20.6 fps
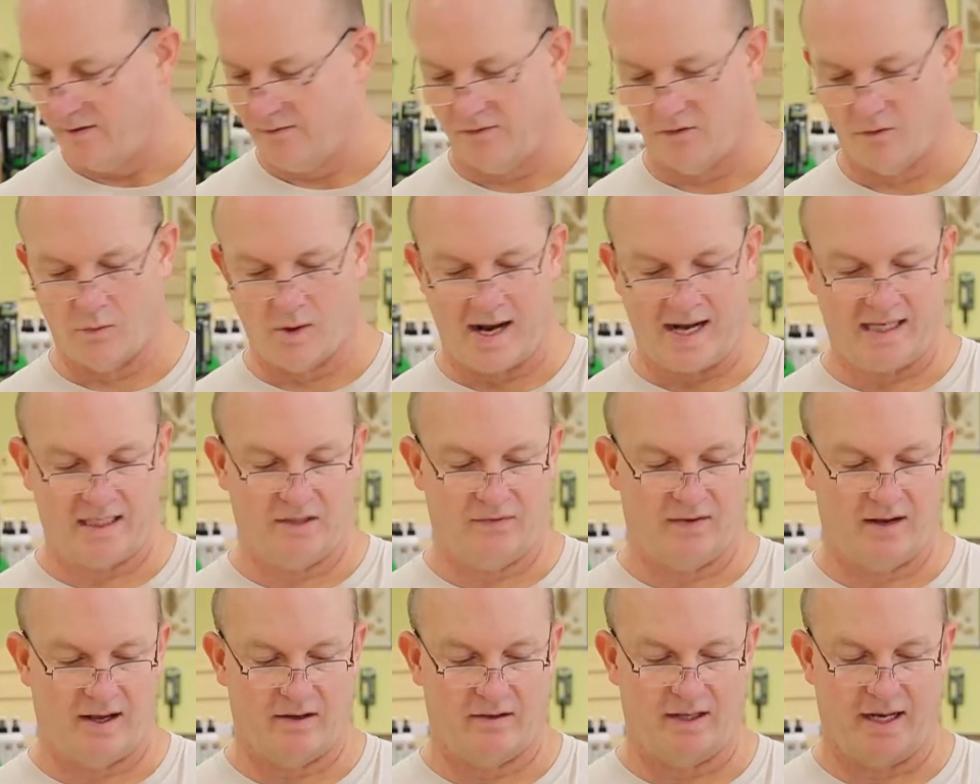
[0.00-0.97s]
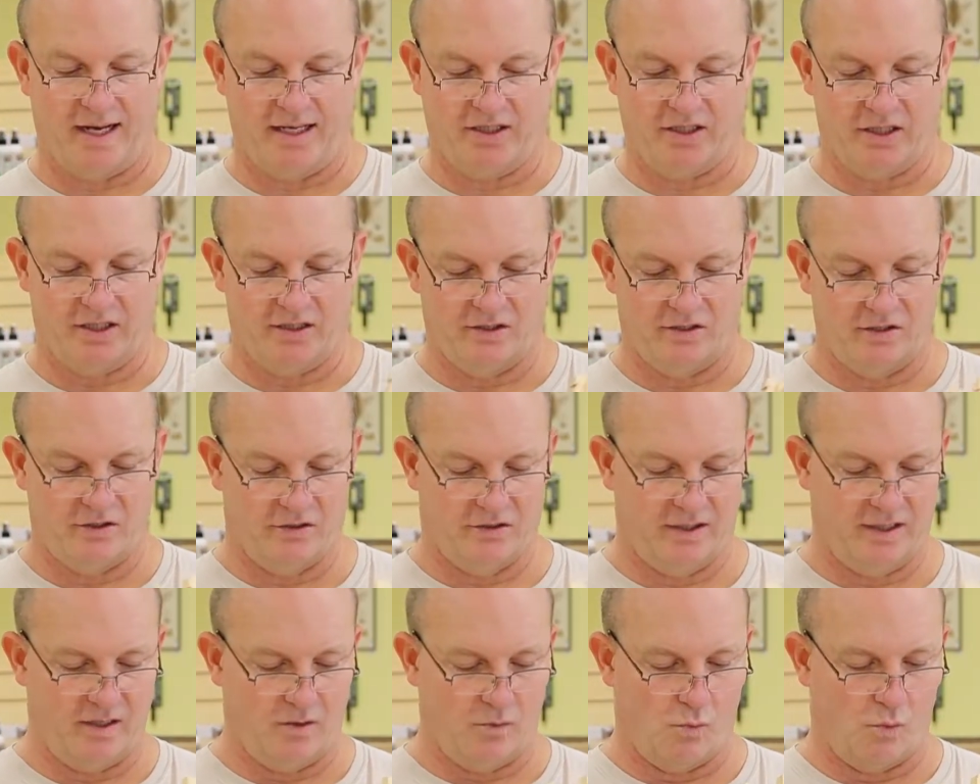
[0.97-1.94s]
For wax foundations, you'll
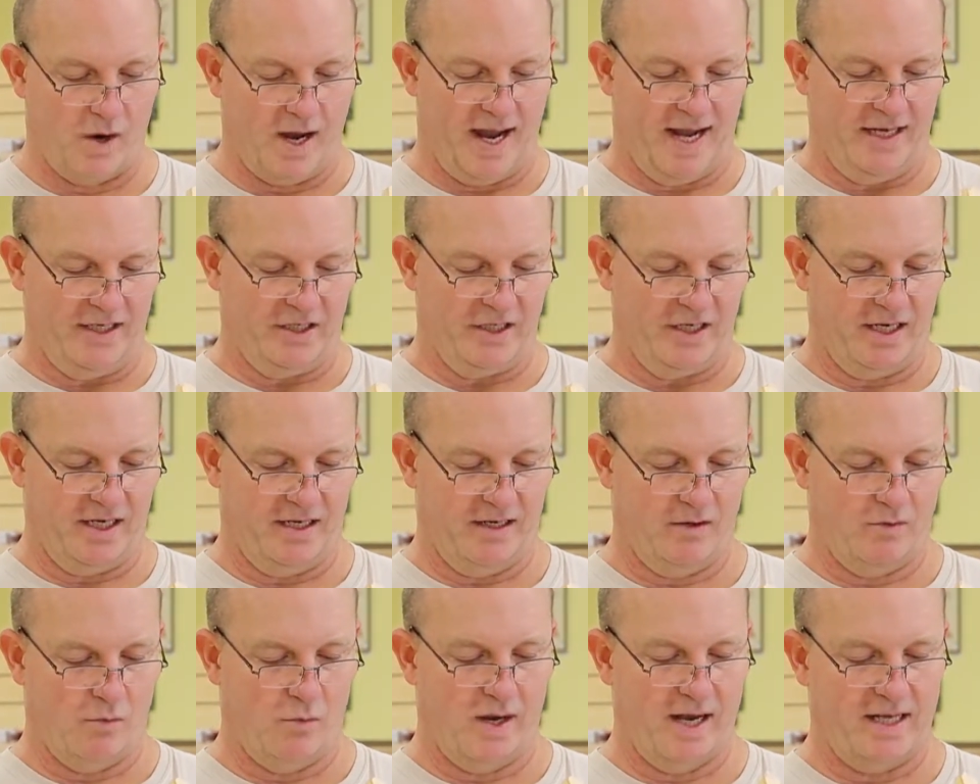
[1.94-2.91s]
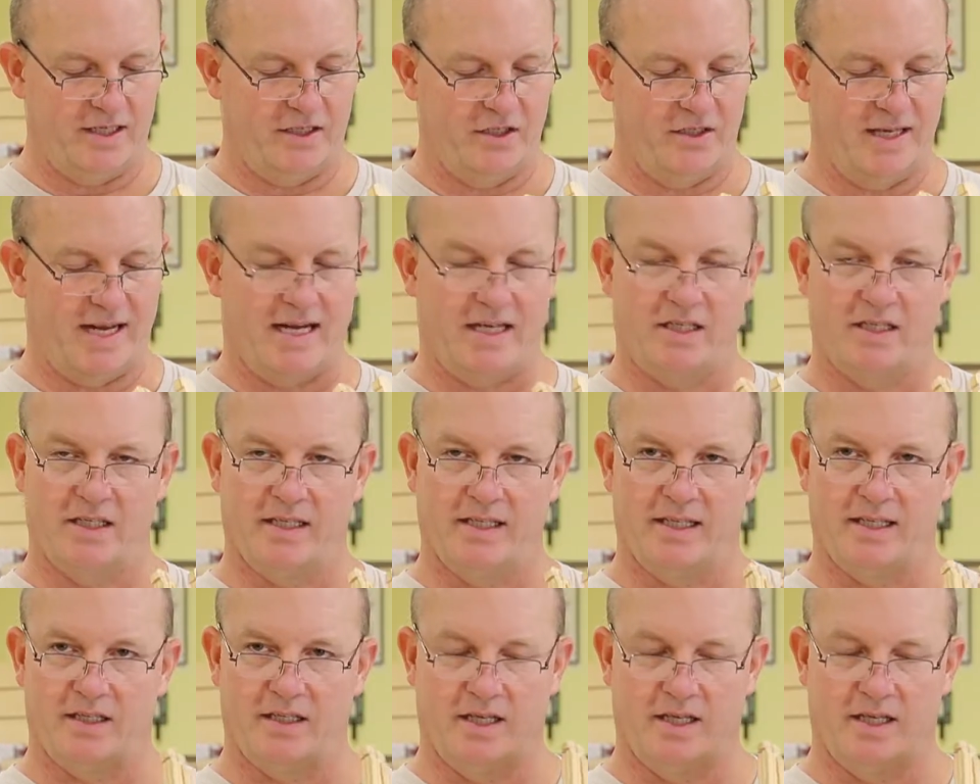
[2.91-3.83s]
need a wedge, and the wedge is actually